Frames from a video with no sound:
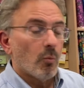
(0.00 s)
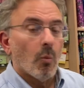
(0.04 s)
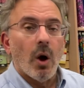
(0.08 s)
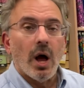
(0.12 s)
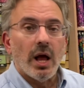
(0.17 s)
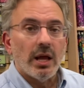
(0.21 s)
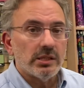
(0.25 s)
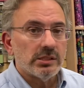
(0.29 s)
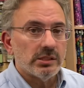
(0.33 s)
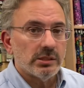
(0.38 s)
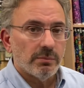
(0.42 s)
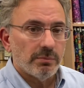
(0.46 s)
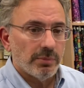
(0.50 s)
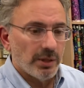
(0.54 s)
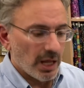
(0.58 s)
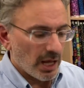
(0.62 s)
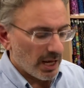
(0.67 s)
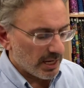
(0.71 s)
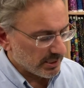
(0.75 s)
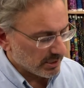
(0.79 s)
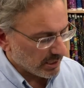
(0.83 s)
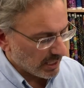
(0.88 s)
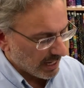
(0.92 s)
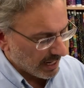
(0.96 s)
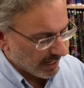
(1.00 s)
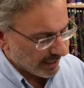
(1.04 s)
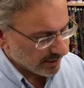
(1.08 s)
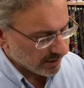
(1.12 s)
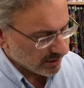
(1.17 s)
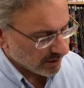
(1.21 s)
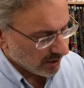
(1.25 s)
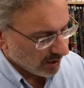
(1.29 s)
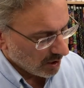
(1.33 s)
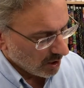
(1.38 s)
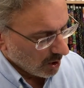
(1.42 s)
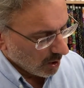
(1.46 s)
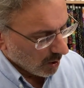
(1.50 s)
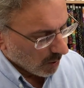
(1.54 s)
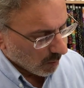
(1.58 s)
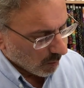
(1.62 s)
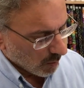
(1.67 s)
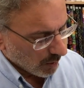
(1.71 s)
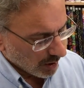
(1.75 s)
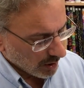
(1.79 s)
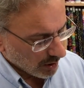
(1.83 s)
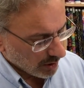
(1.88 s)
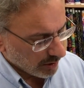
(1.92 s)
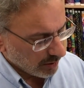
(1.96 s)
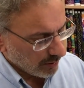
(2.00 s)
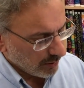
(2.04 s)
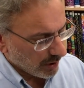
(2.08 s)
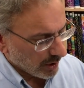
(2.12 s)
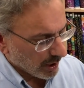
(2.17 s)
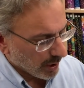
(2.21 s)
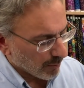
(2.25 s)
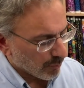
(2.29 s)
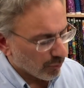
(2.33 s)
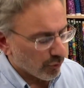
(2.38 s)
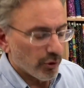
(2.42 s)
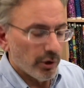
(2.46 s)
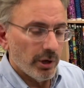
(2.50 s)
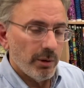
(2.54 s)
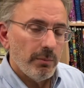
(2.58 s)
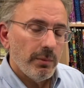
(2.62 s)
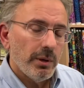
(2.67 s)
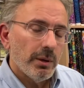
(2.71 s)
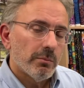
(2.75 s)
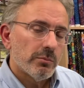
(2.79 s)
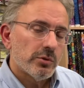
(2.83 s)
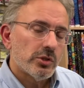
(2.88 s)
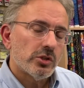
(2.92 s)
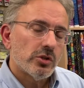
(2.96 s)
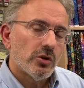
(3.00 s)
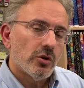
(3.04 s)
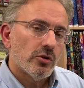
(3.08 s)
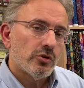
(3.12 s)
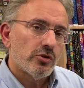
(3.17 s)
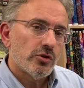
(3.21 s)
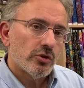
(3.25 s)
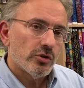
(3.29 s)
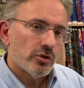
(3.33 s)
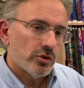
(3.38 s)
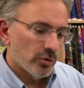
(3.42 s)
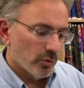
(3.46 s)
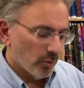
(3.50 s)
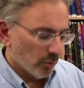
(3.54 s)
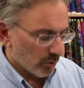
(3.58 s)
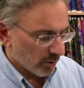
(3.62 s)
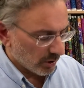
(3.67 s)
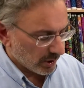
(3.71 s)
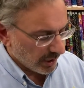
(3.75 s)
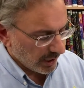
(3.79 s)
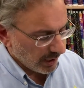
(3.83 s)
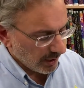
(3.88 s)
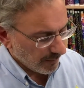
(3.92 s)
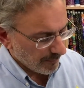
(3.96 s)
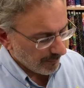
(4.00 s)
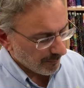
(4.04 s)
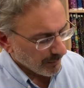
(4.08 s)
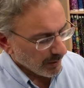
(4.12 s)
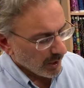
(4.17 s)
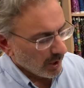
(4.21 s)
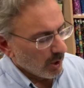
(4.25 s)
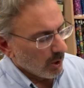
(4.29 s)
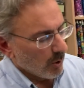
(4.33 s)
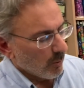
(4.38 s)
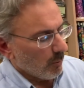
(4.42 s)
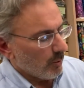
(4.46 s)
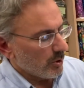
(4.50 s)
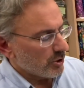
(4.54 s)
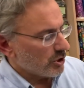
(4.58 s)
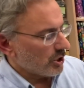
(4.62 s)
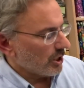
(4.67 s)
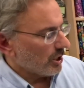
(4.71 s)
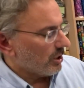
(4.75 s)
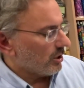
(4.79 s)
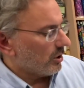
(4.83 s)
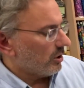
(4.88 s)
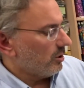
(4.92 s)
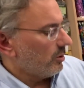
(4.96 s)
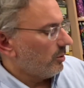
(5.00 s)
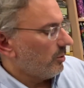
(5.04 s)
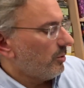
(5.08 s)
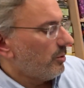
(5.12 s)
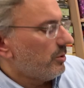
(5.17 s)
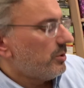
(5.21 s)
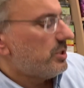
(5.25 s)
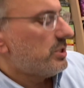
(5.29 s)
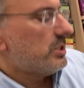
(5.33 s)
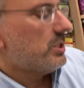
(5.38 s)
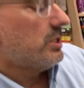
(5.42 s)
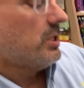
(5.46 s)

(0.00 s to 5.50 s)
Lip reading: while supplies last. We're including a premium serger toolkit, which includes